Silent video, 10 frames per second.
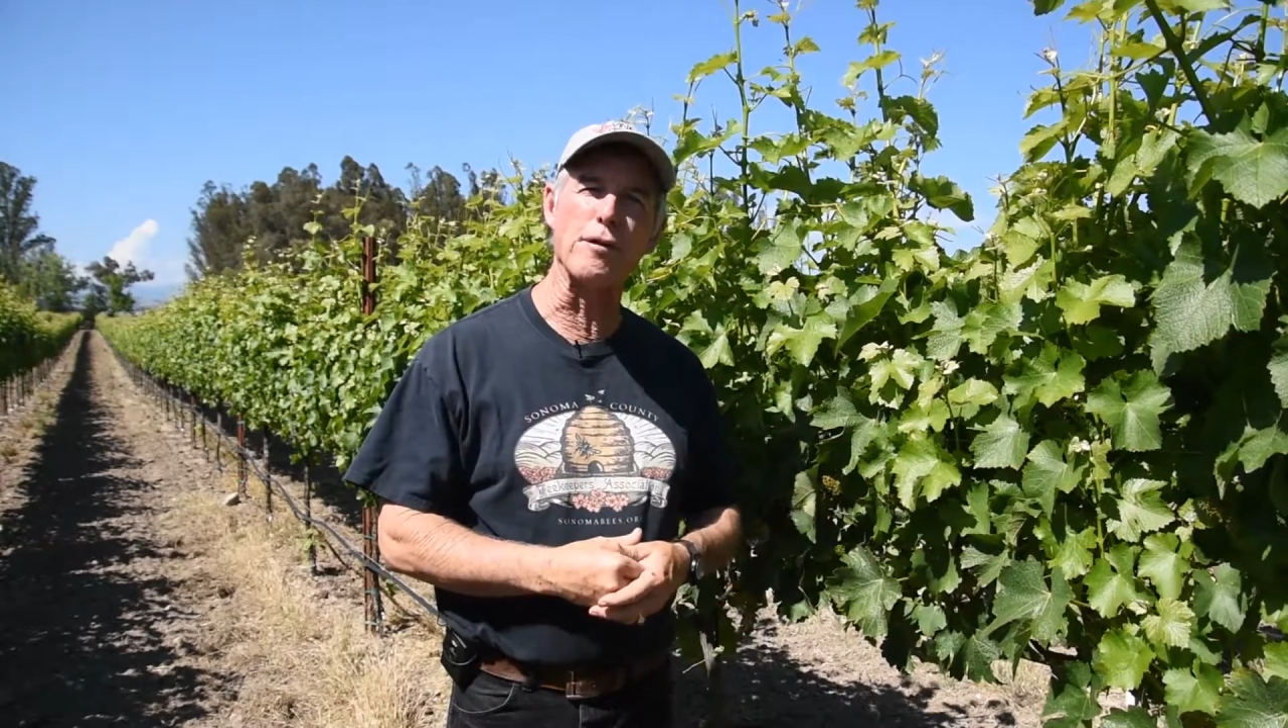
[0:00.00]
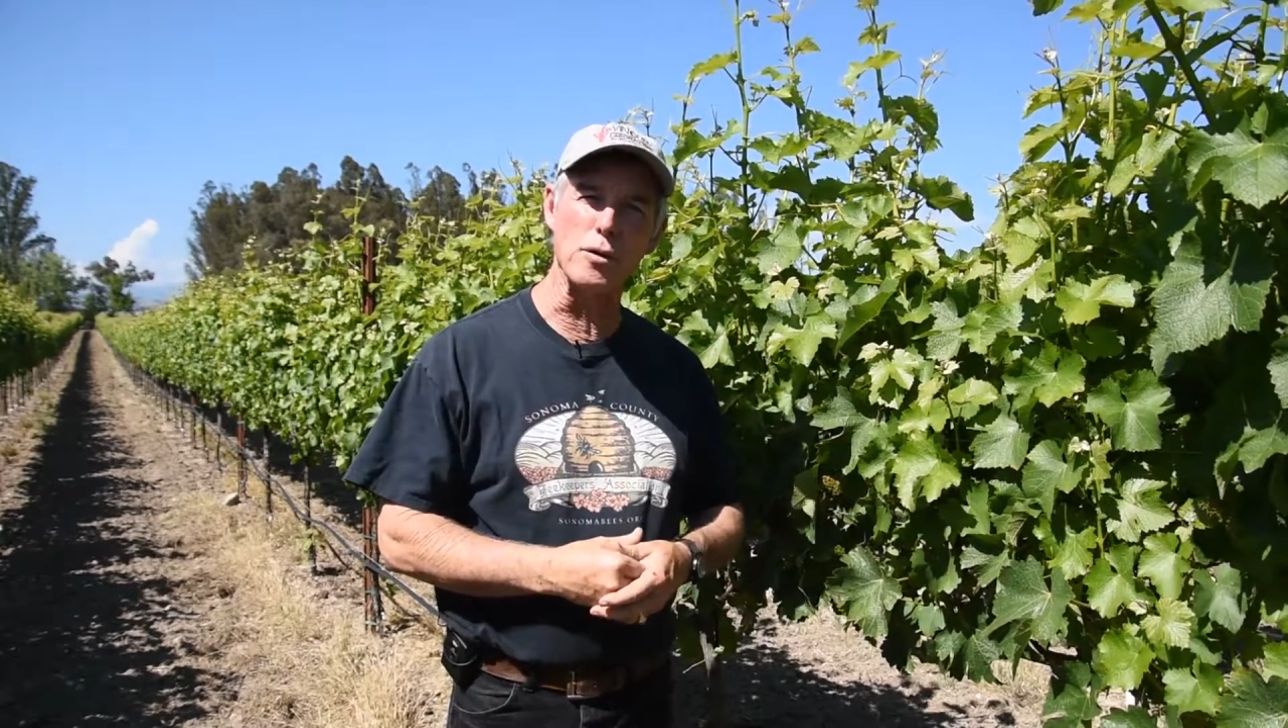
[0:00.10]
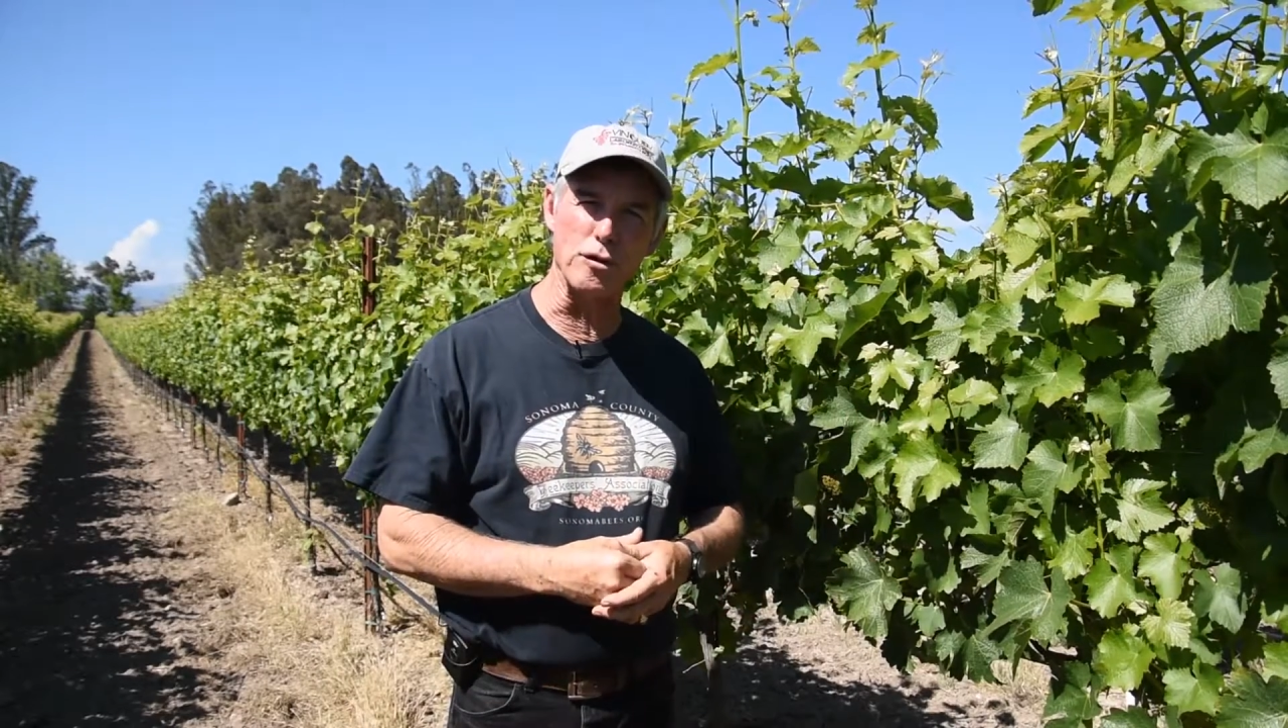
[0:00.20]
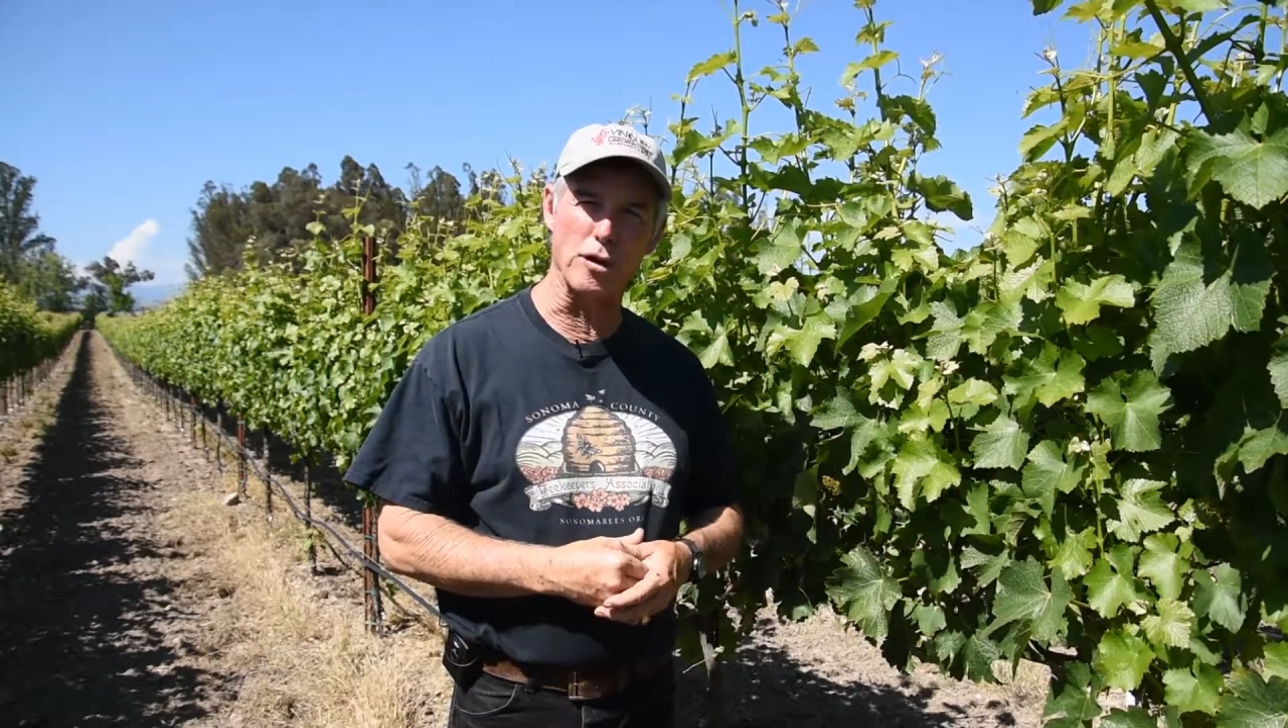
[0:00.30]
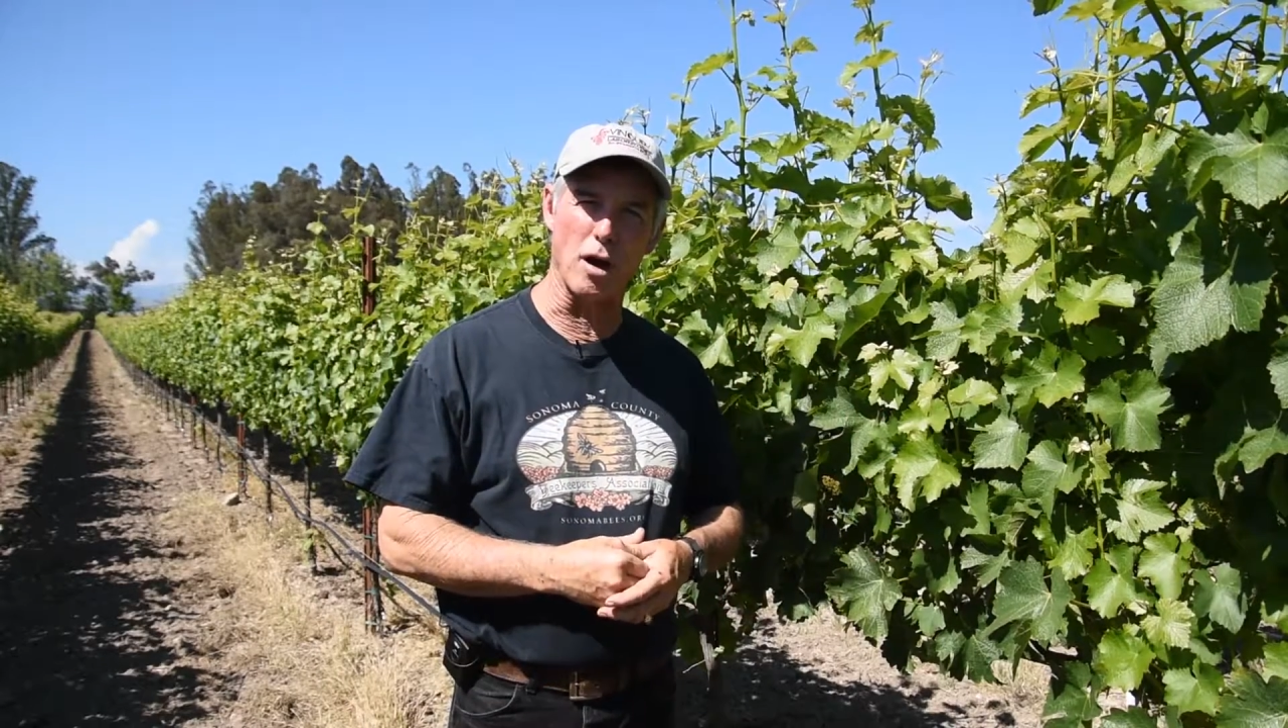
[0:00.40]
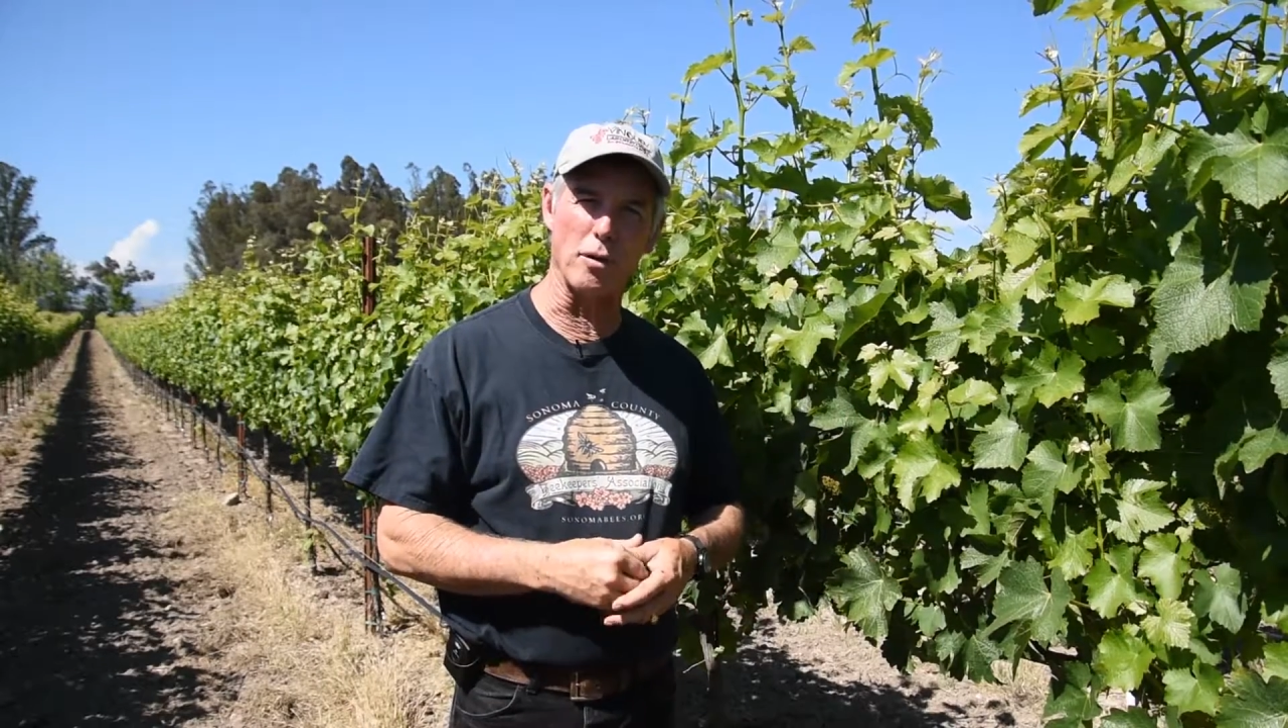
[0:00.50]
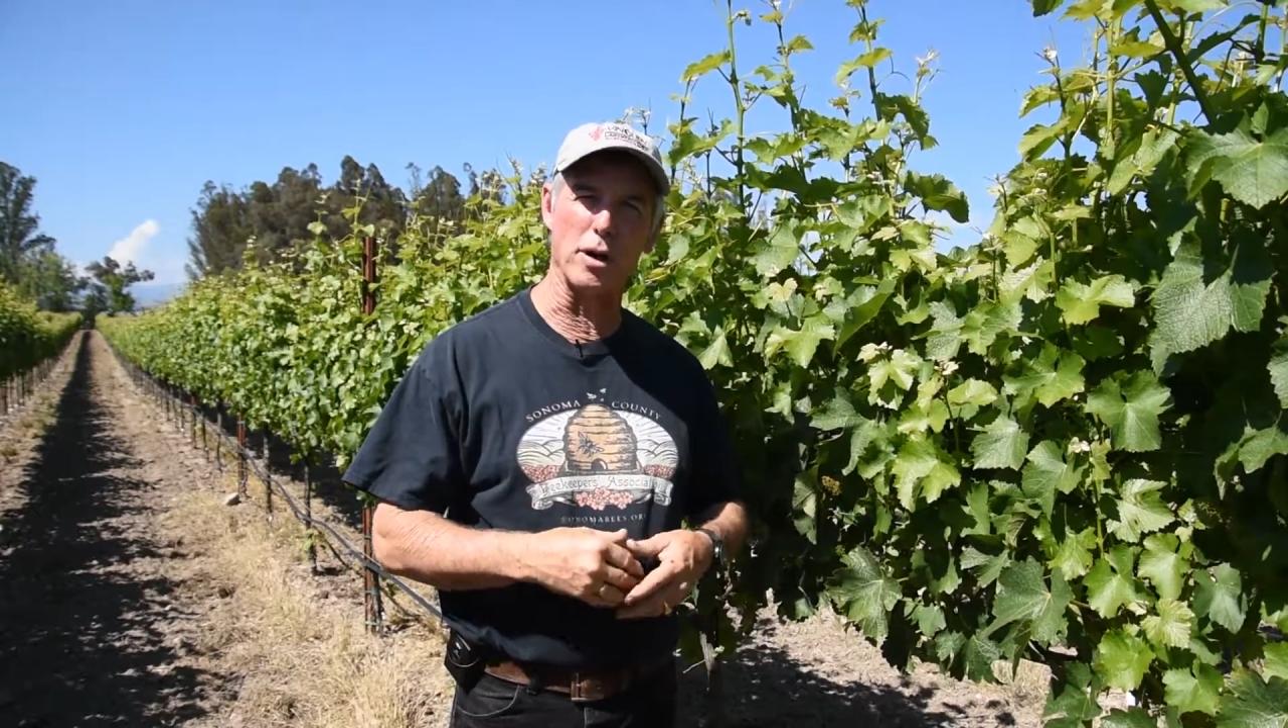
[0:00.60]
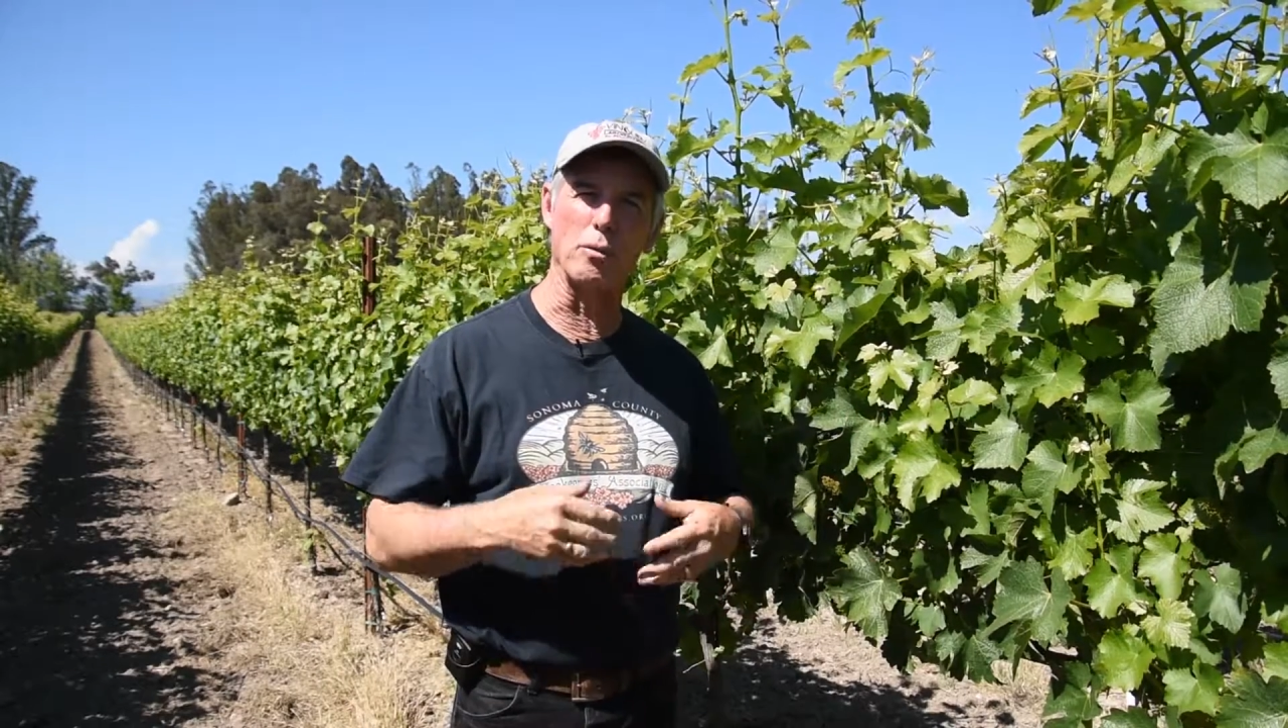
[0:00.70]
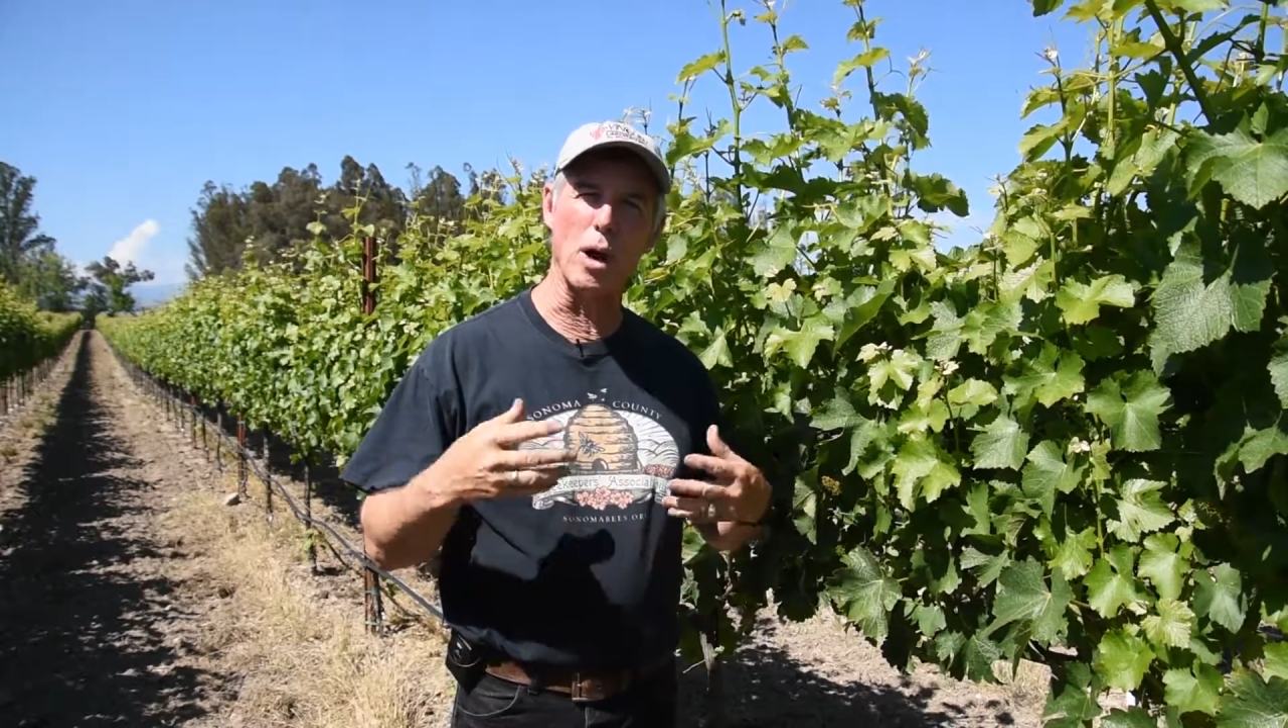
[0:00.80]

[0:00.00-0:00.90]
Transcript: fruit zone